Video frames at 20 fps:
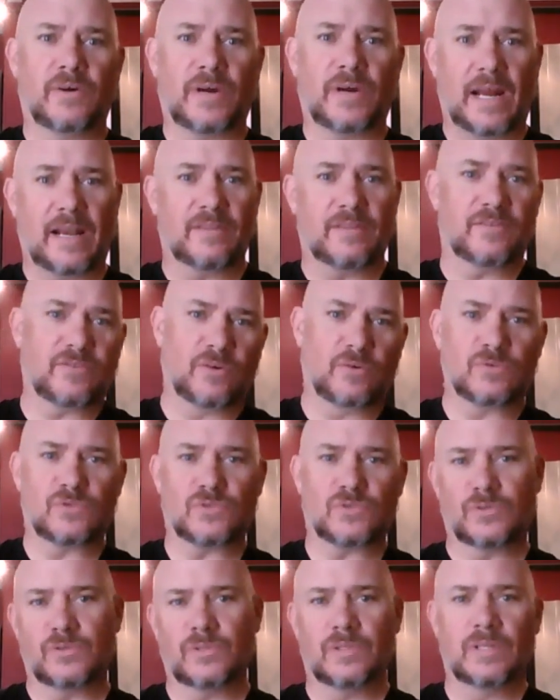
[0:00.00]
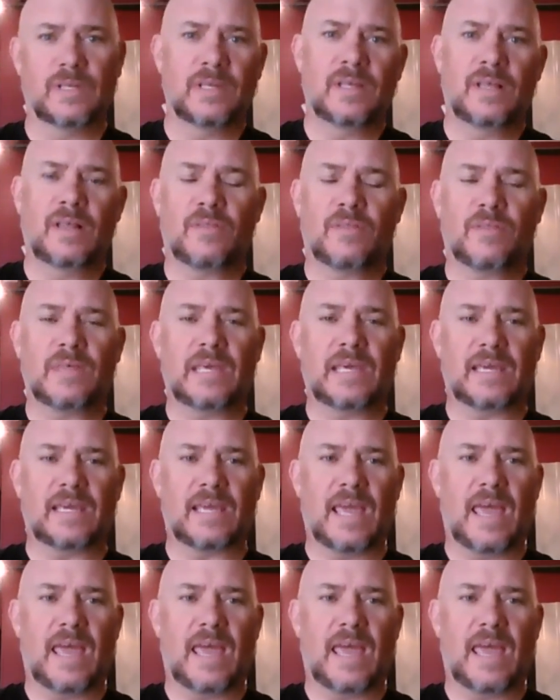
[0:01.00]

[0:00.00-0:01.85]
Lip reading: kind of the social thing.